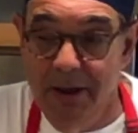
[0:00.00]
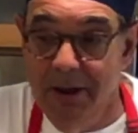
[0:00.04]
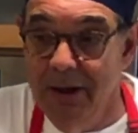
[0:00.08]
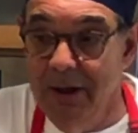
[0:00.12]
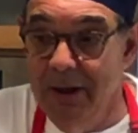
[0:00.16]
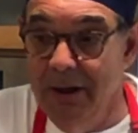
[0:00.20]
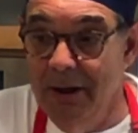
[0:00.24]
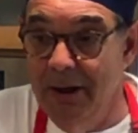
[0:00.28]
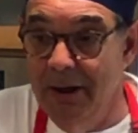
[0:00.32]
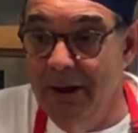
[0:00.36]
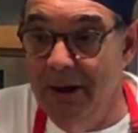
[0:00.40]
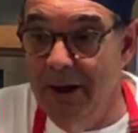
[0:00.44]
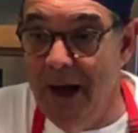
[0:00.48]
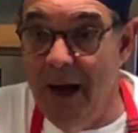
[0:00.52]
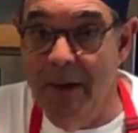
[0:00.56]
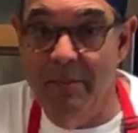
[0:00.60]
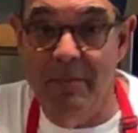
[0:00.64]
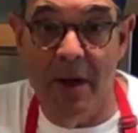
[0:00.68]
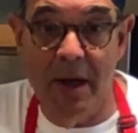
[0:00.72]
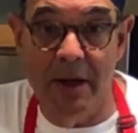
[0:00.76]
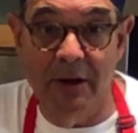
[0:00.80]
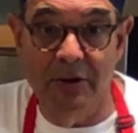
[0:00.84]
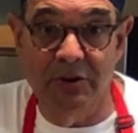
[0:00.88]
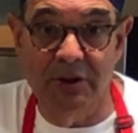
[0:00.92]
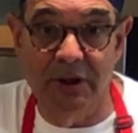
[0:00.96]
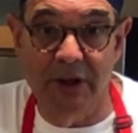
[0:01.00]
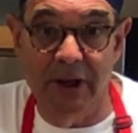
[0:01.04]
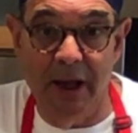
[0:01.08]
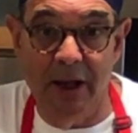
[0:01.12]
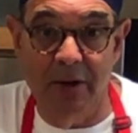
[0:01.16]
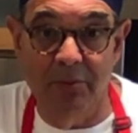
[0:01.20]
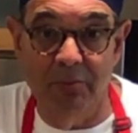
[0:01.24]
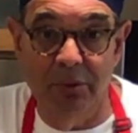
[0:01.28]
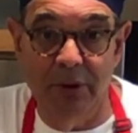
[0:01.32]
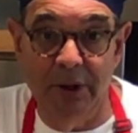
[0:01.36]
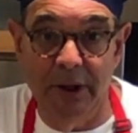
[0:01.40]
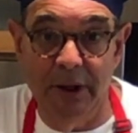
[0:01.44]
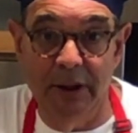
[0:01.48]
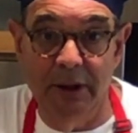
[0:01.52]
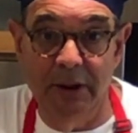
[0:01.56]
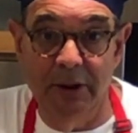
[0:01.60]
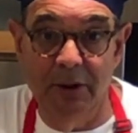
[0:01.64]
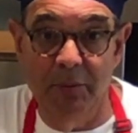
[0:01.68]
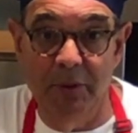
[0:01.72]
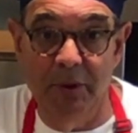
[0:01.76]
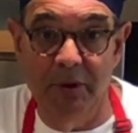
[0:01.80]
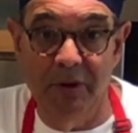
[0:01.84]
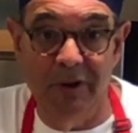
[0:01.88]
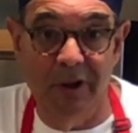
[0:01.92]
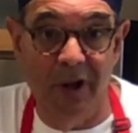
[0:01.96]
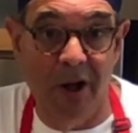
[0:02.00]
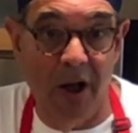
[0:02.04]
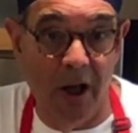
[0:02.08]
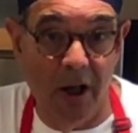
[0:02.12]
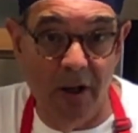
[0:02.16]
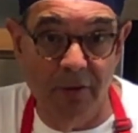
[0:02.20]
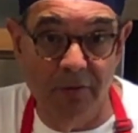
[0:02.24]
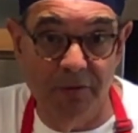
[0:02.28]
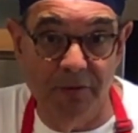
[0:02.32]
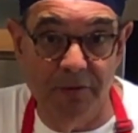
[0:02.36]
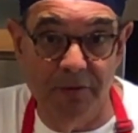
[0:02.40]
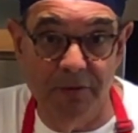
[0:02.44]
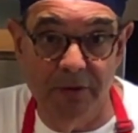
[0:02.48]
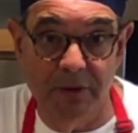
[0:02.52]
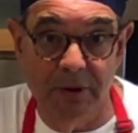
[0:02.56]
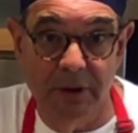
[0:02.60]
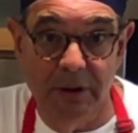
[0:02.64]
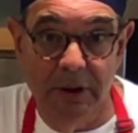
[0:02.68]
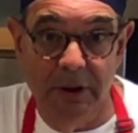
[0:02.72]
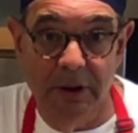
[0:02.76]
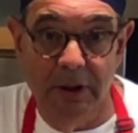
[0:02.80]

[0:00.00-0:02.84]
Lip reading: I managed to get out and play a little bit of golf